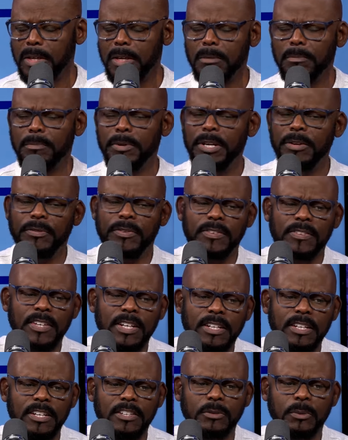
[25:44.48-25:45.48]
But if
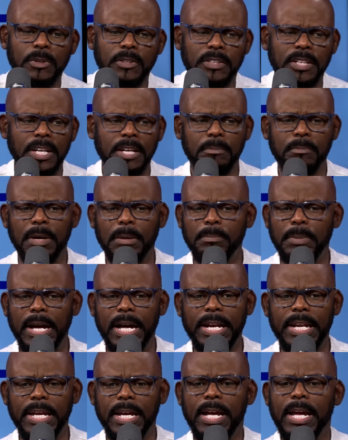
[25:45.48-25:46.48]
sickness was to hit my
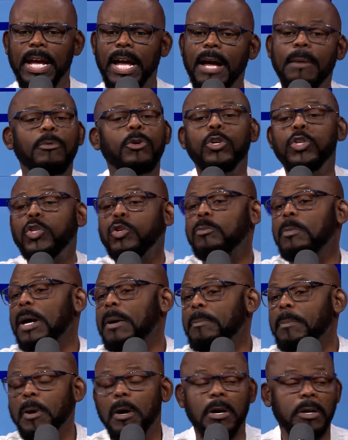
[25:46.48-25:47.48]
body, I'm going to do my
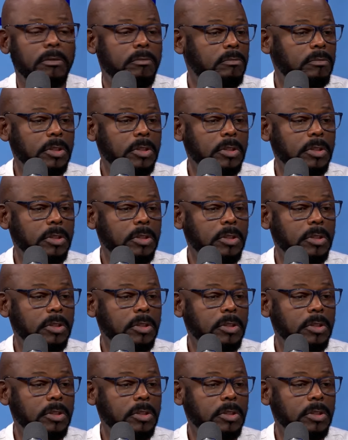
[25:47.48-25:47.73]
part.